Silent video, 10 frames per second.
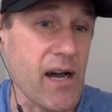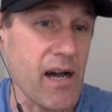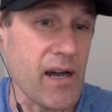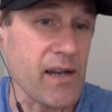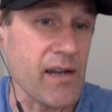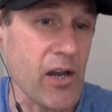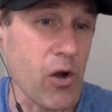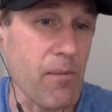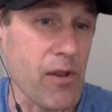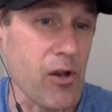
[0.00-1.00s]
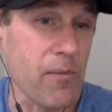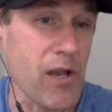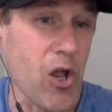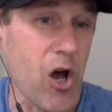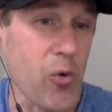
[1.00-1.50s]
I know I'm a little
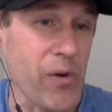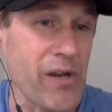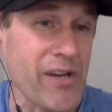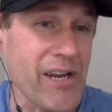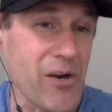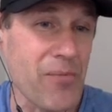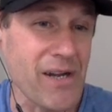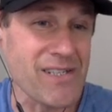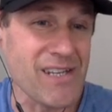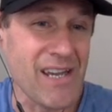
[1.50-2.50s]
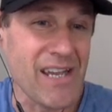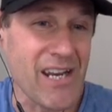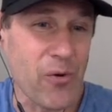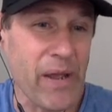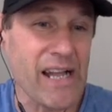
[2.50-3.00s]
bit long-winded here, but
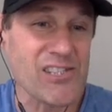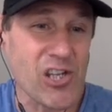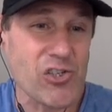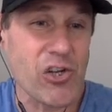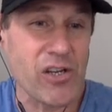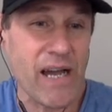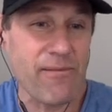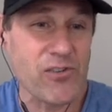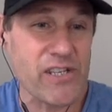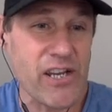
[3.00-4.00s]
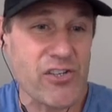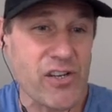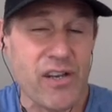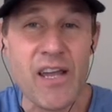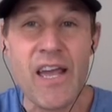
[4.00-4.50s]
we had such a good
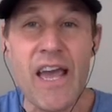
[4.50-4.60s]
conversation,